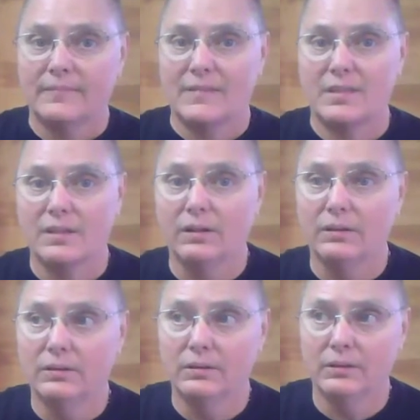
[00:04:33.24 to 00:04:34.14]

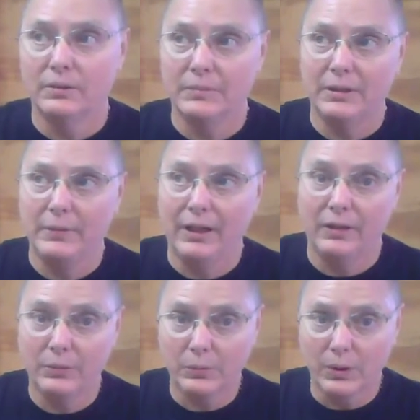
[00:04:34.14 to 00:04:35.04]
So I'm going to be
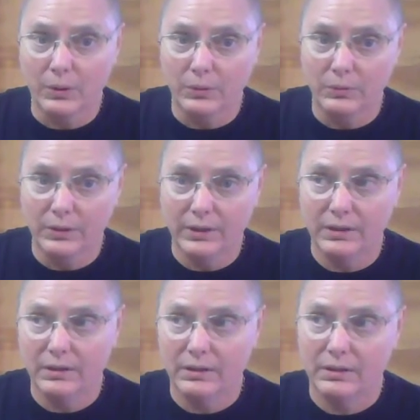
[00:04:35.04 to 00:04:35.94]
on the road
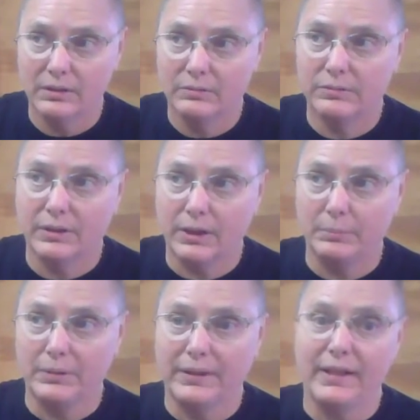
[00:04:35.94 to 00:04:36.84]
for a
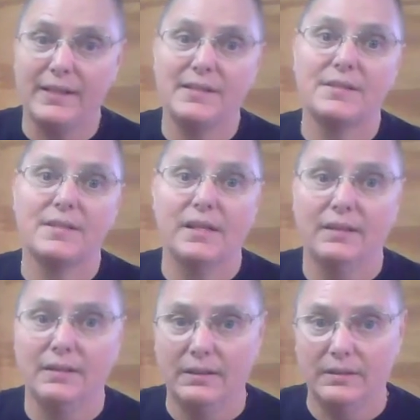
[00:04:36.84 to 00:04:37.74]
couple of days,
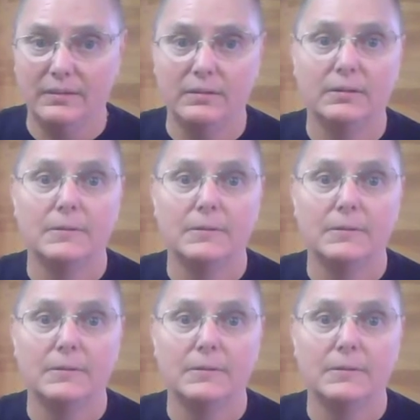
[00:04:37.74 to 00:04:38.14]
and then